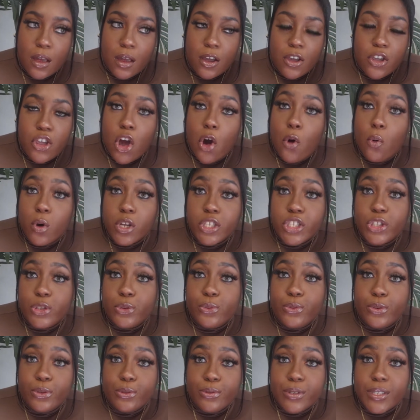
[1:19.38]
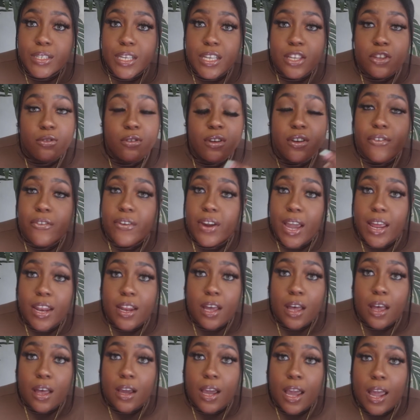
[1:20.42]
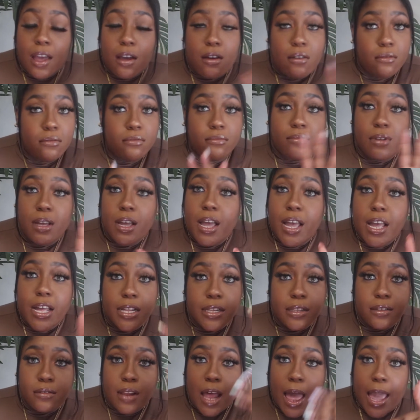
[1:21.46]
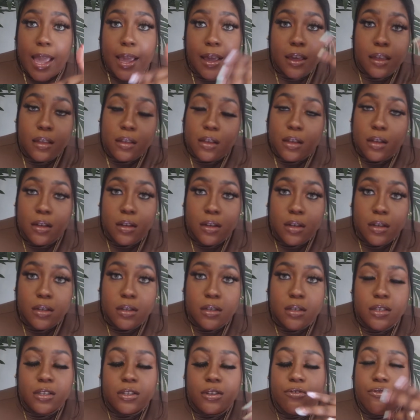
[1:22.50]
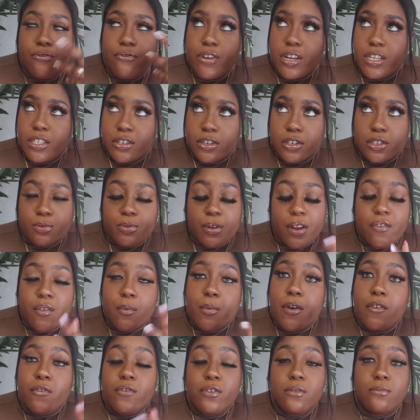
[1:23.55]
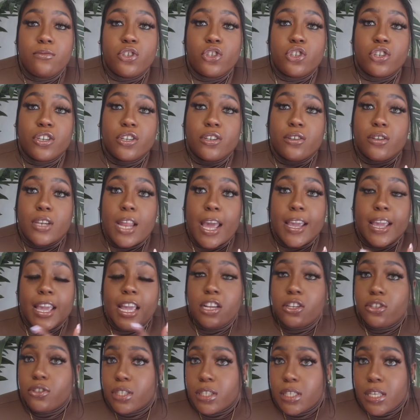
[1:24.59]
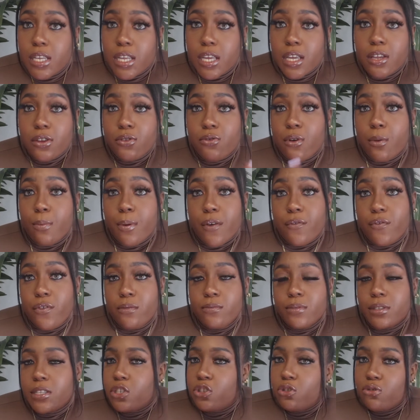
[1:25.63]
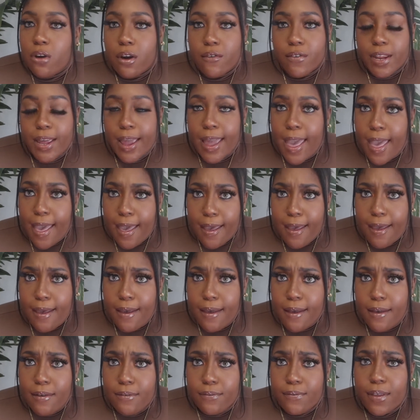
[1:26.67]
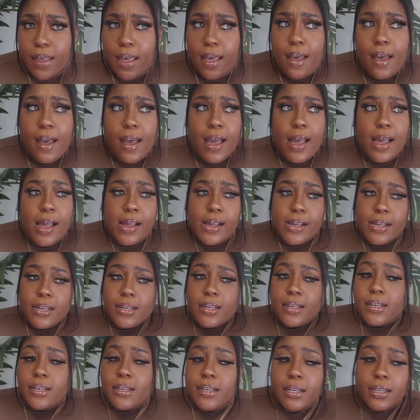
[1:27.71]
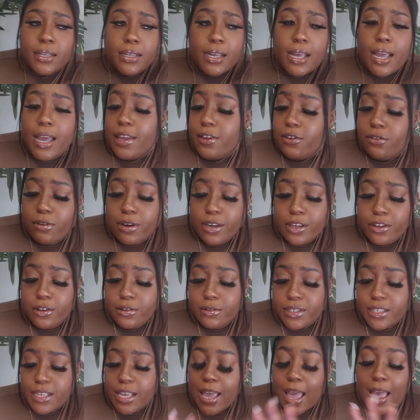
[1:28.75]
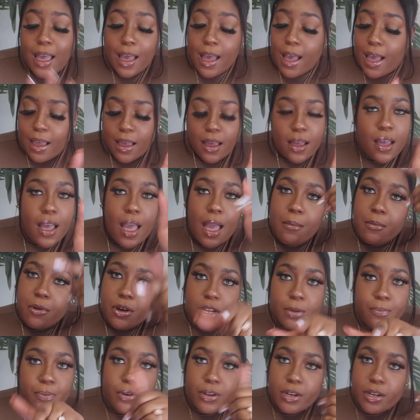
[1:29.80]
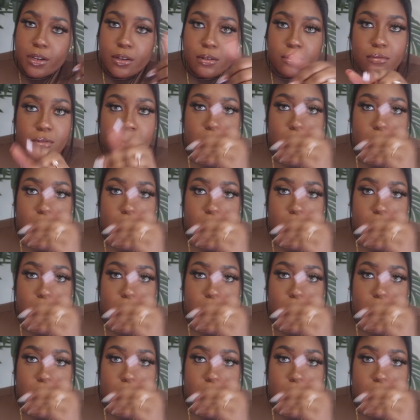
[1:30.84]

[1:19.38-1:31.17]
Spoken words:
y'all want to use it, you can create an account and like research whatever perfumes you're like interested in, or perfumes that you already have, and you can use it. I'm gonna put it